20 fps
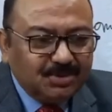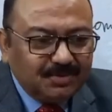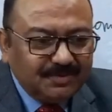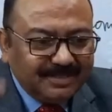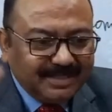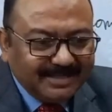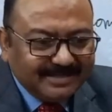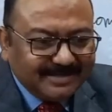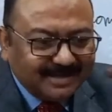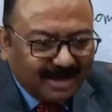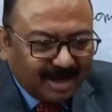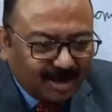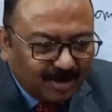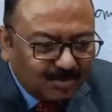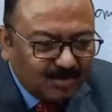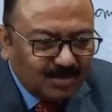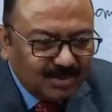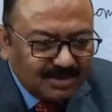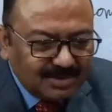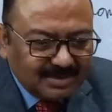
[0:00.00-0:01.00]
like
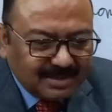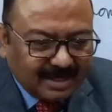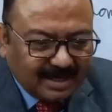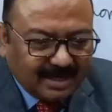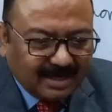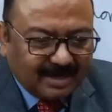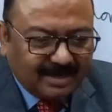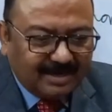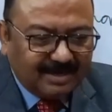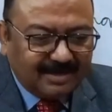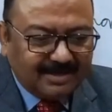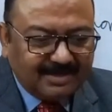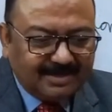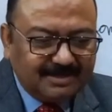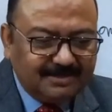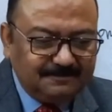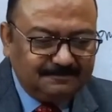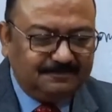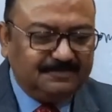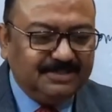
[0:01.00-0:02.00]
how
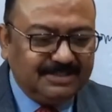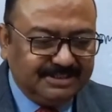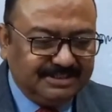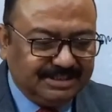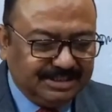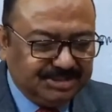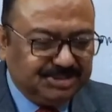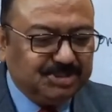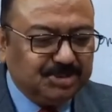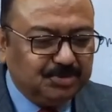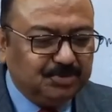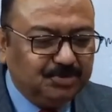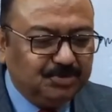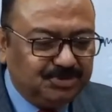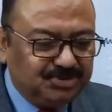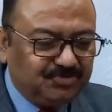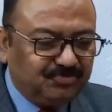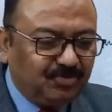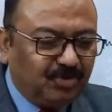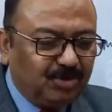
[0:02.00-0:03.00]
a teacher who's
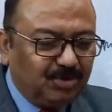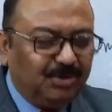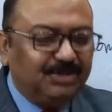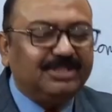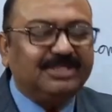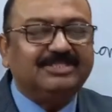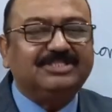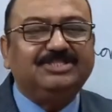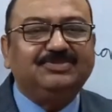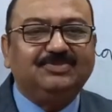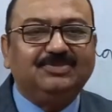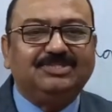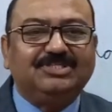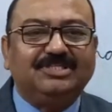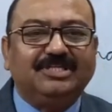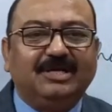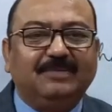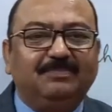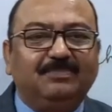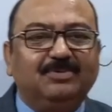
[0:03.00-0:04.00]
following the
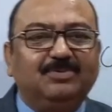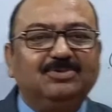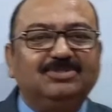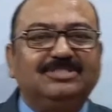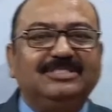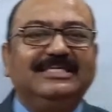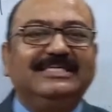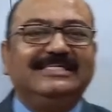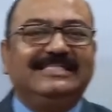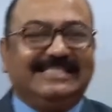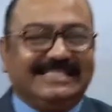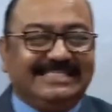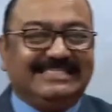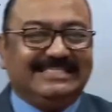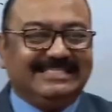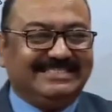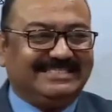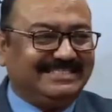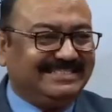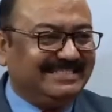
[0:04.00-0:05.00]
situational approach
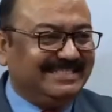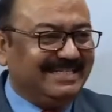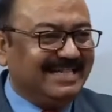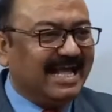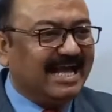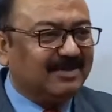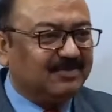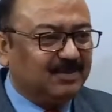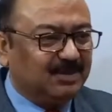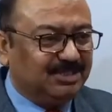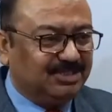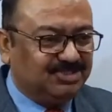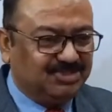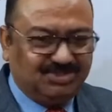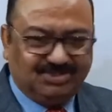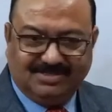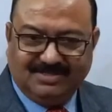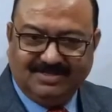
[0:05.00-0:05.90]
teaches language.